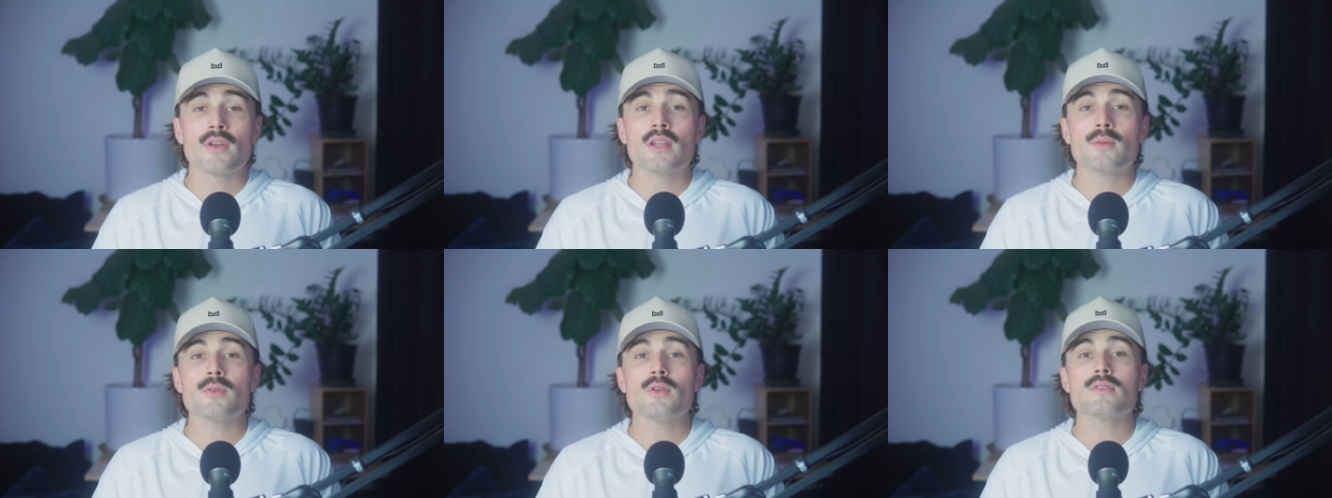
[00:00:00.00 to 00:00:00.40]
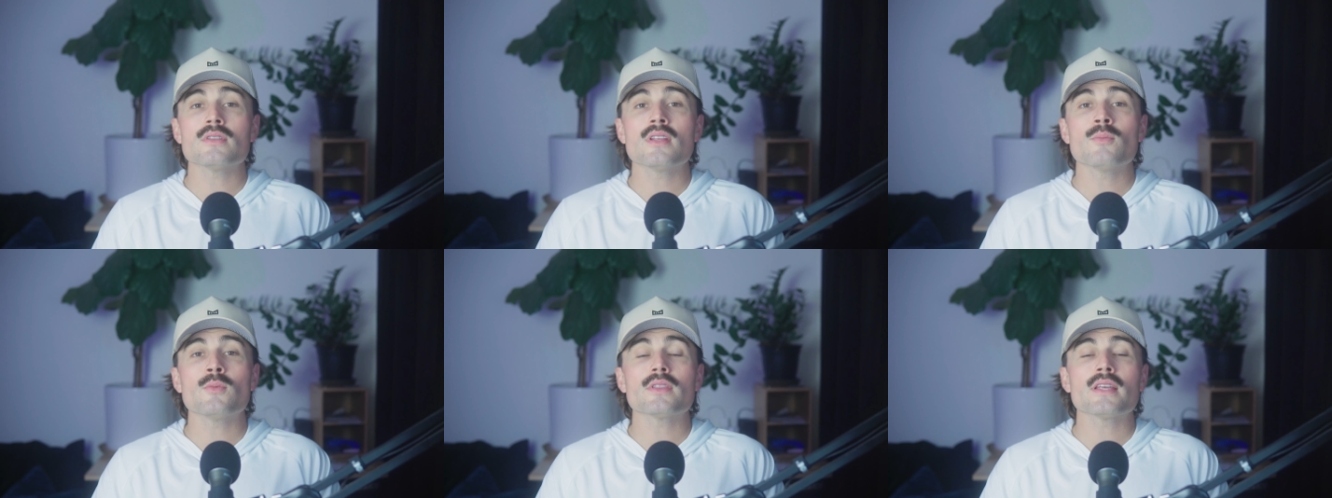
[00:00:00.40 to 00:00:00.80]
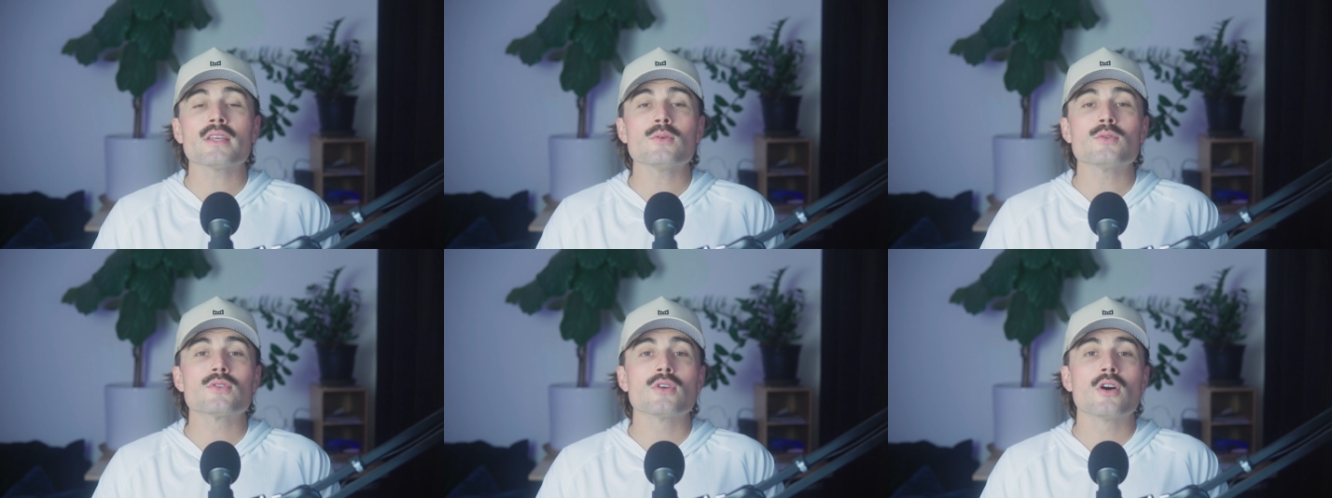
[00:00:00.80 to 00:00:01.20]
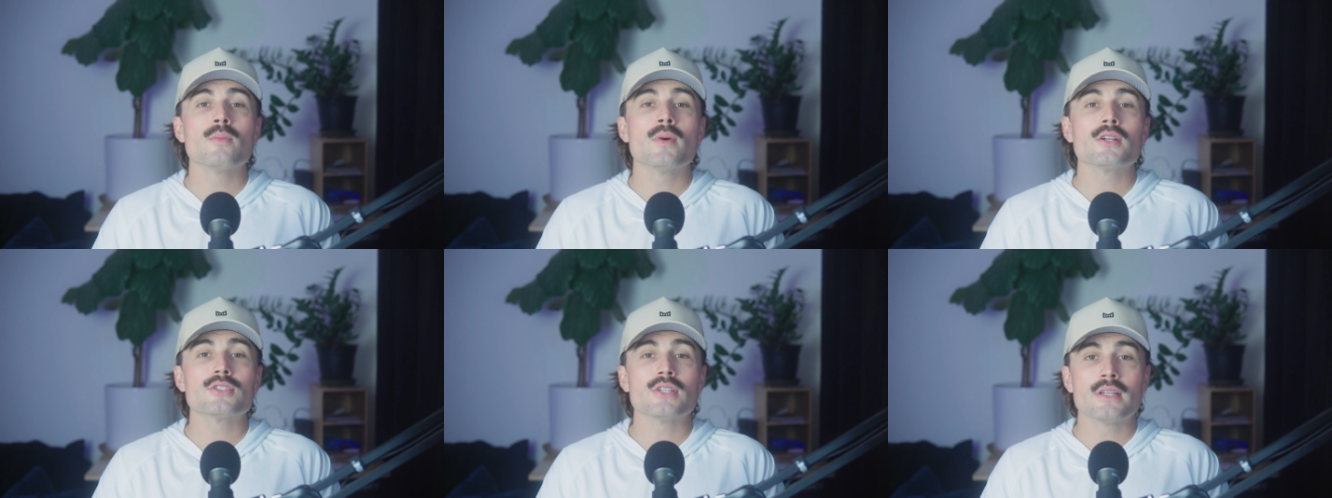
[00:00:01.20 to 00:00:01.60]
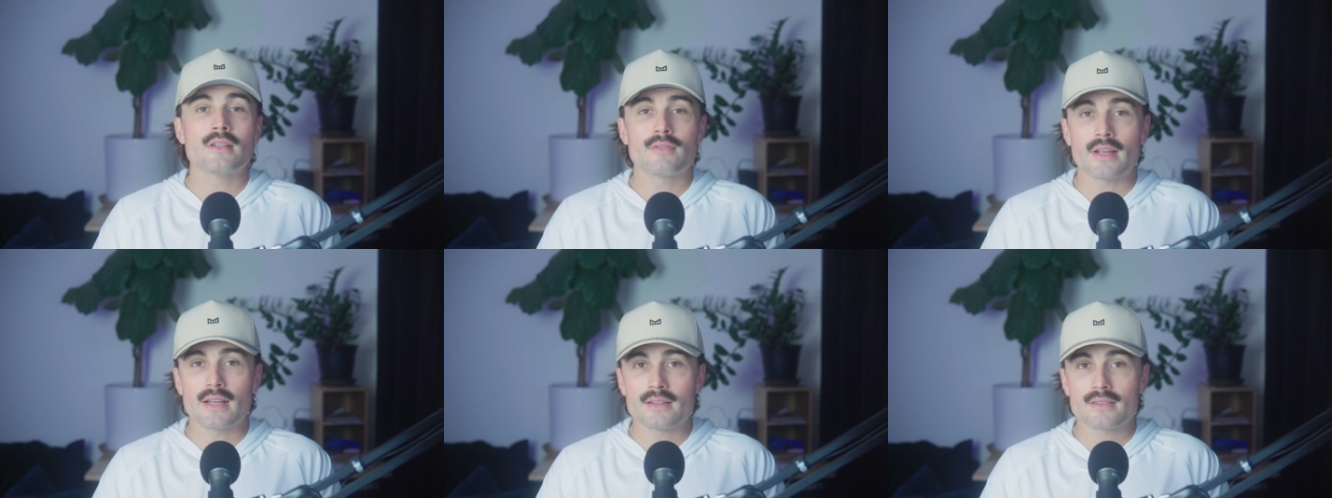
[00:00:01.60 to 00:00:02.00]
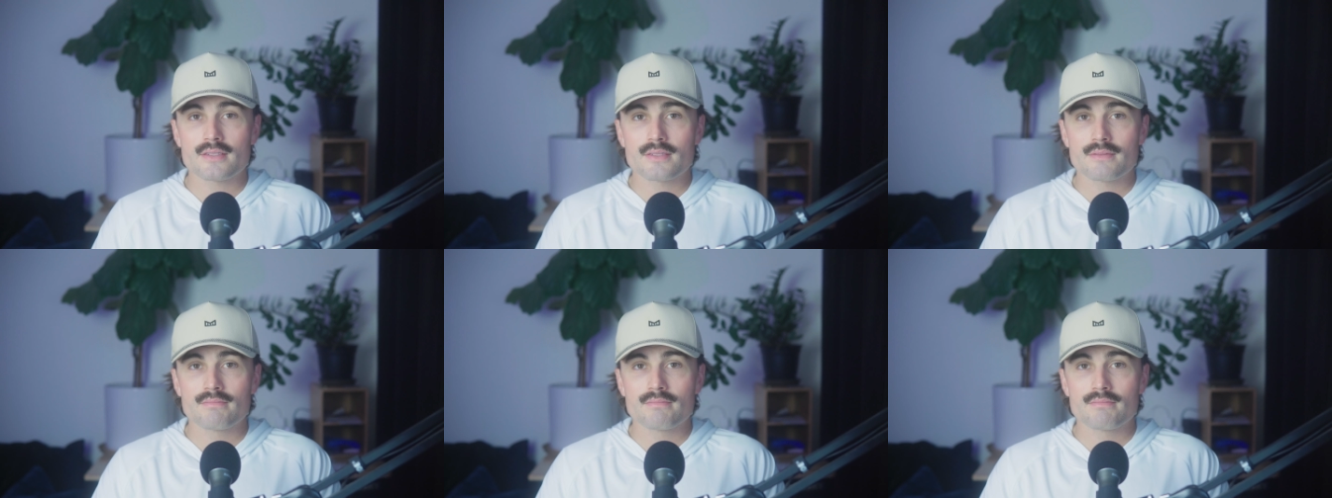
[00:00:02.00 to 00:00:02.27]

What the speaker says: if you end up using them, we thank you so much in advance.